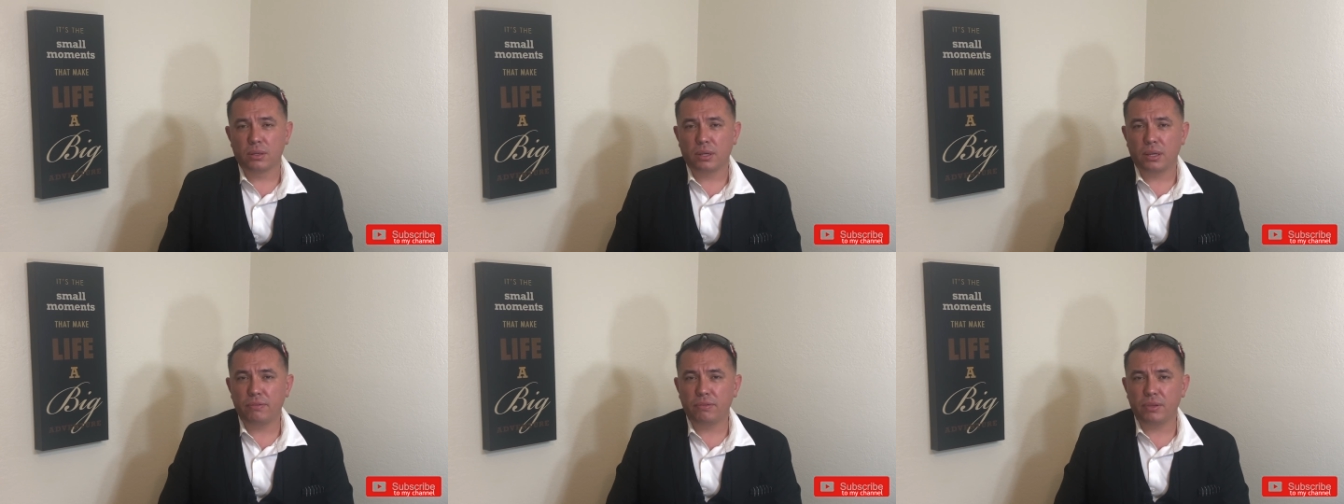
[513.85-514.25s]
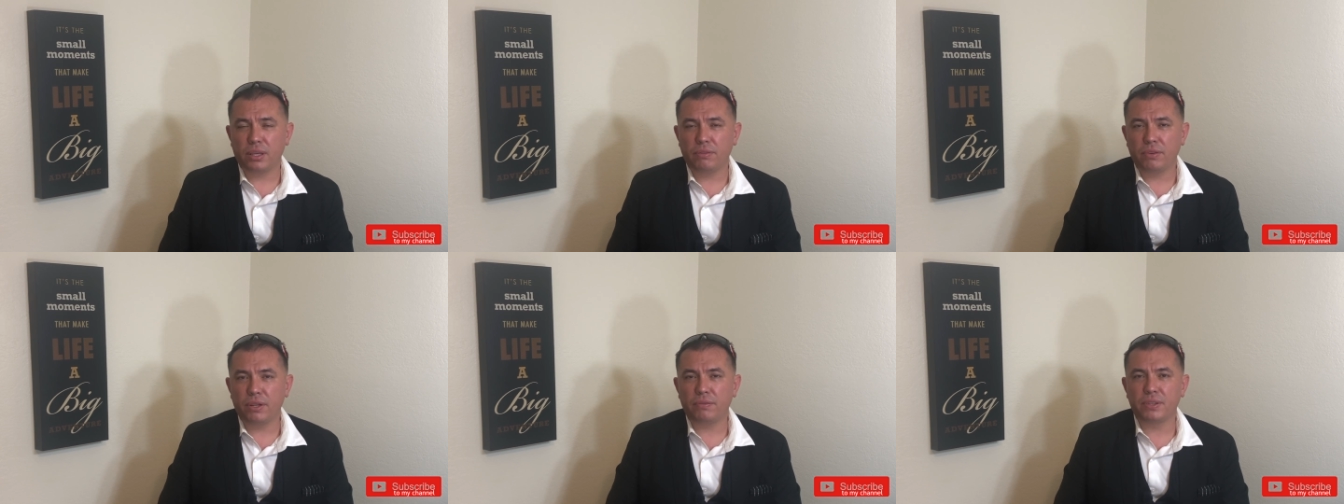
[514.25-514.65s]

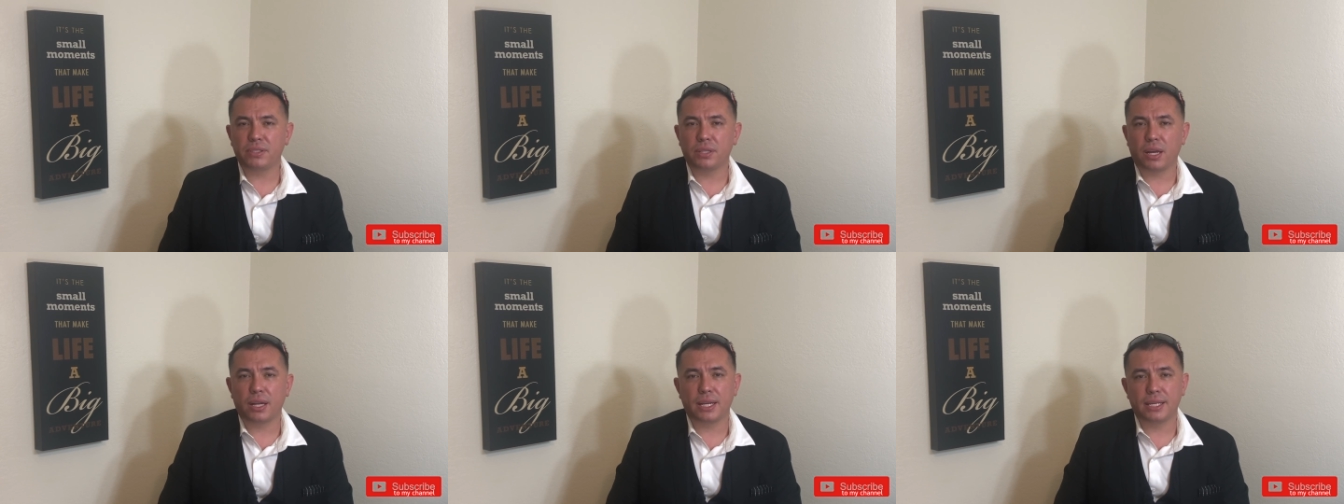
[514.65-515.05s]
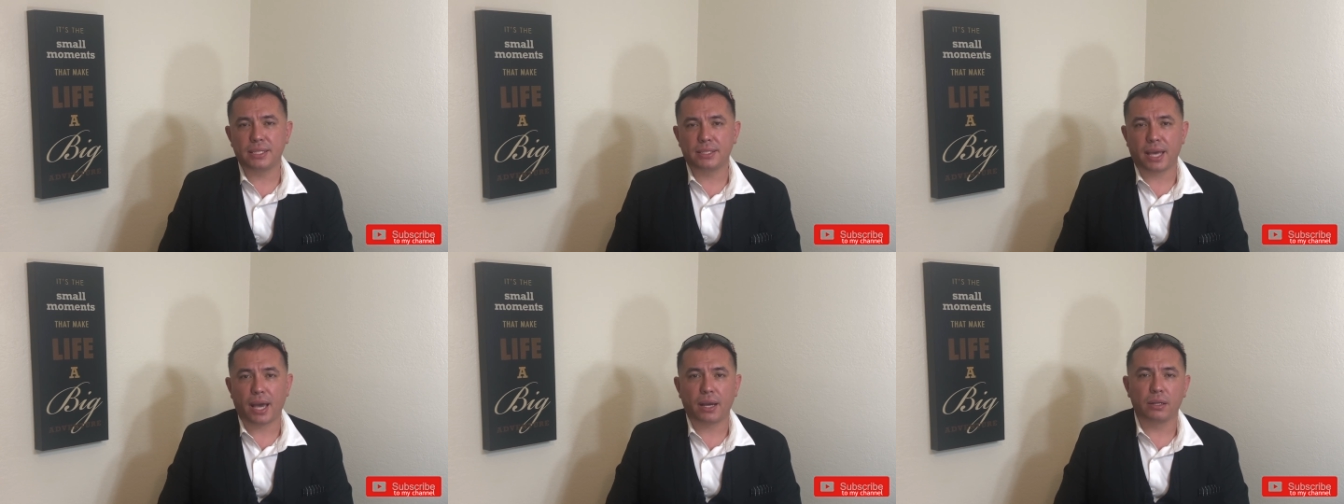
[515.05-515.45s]
even if it's not an
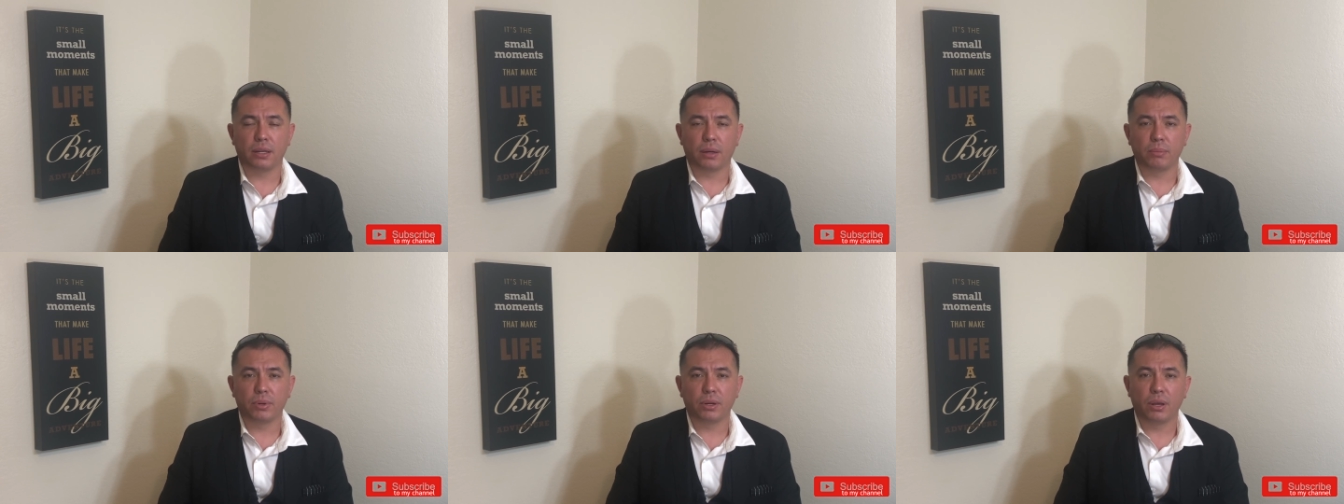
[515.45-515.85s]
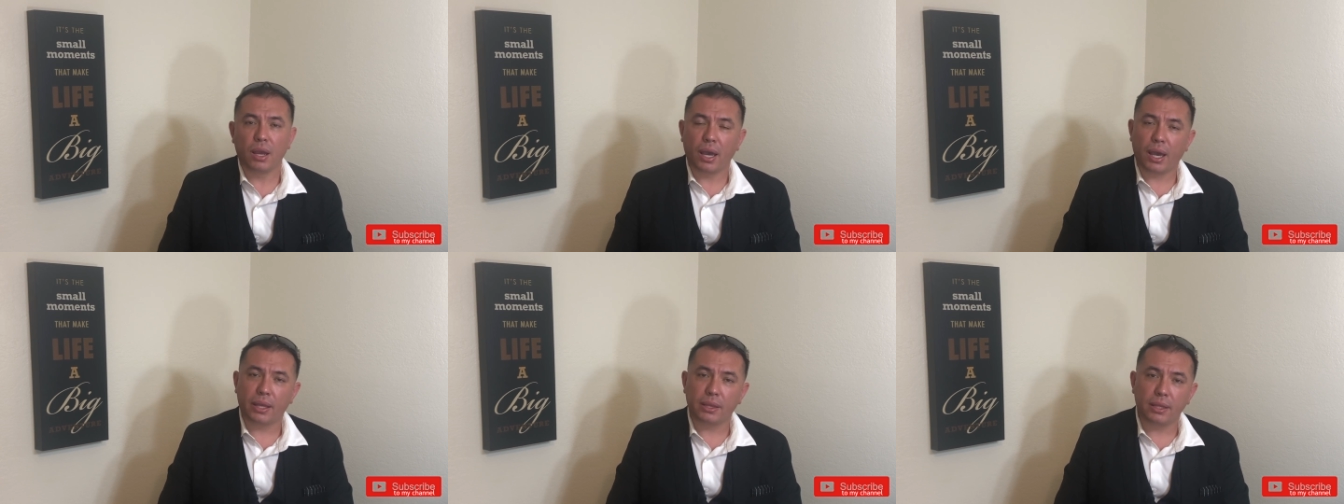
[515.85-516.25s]
exact number,
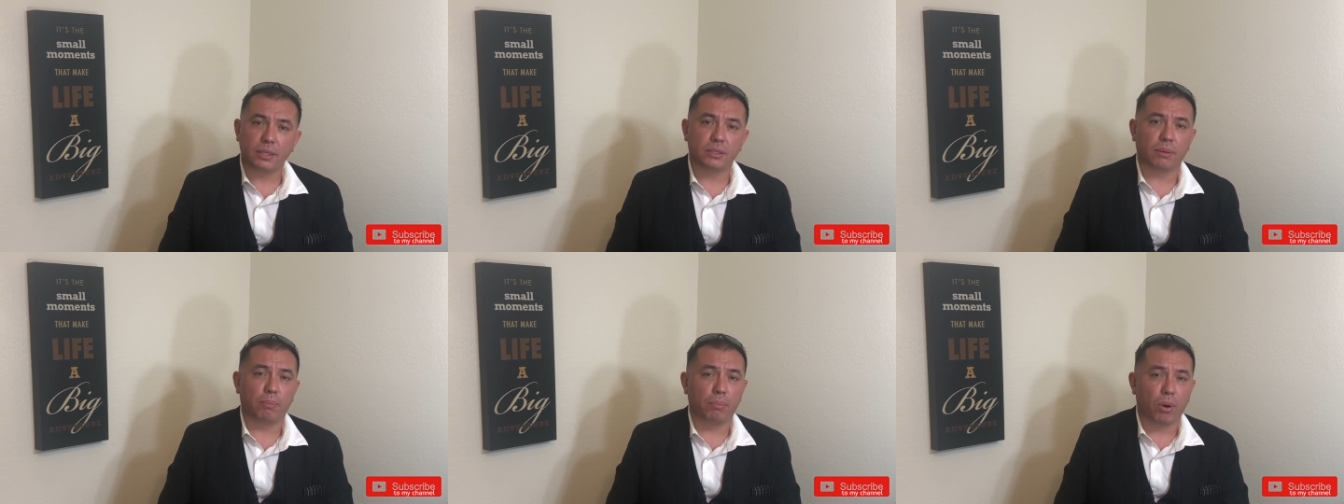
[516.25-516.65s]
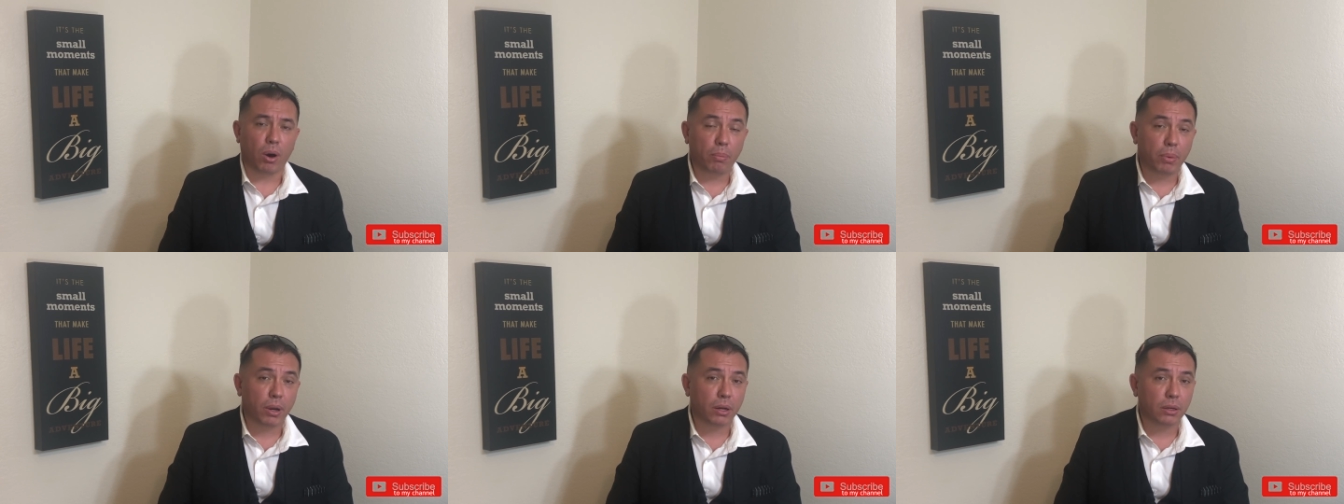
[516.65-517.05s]
at least a
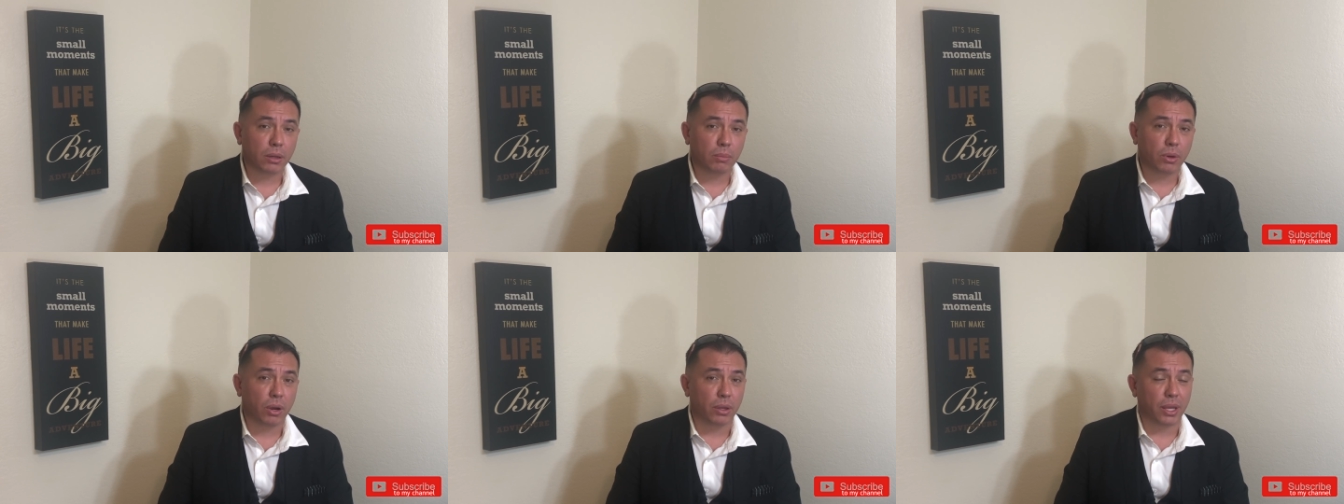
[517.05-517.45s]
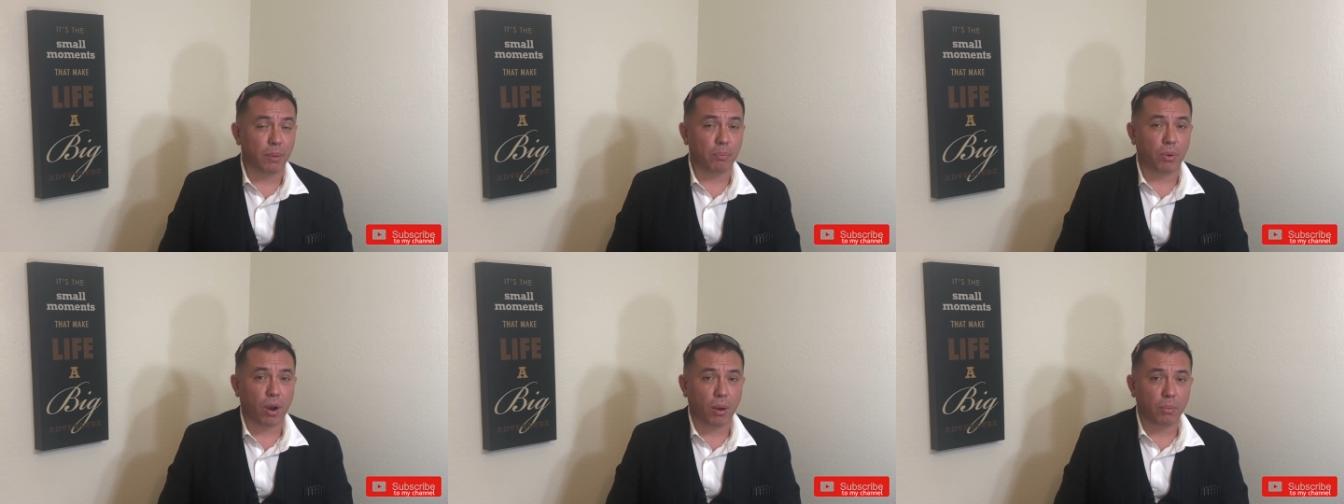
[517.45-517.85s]
ballpark number on
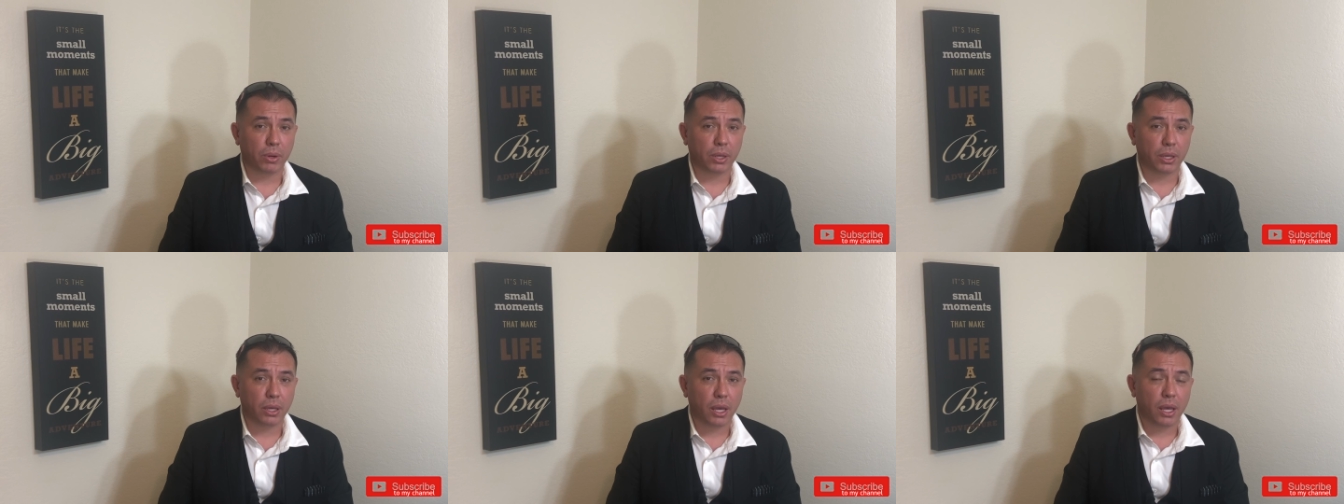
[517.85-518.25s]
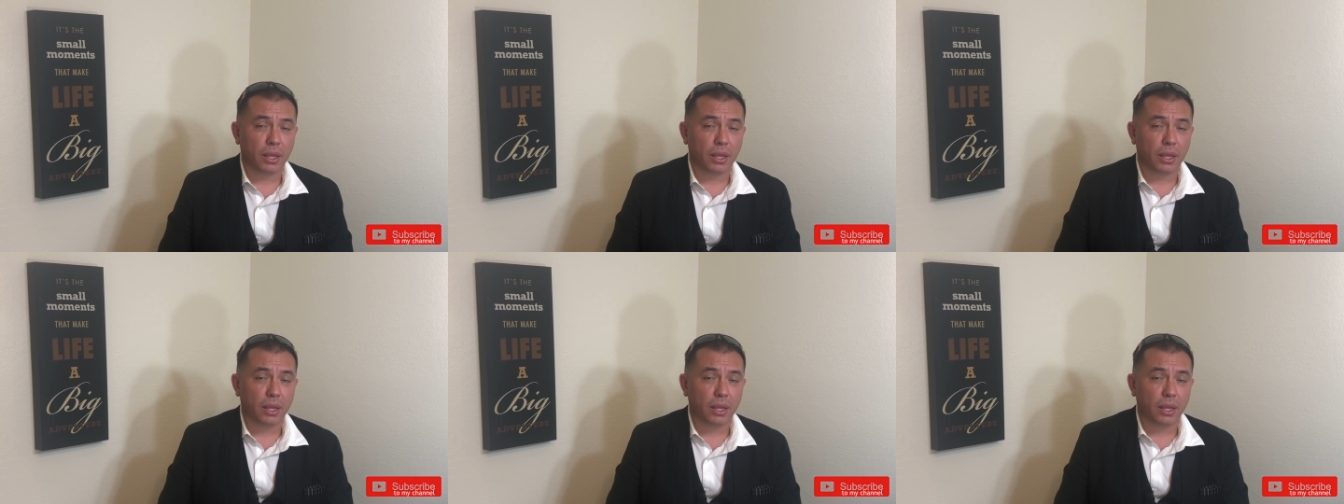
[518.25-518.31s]
that property.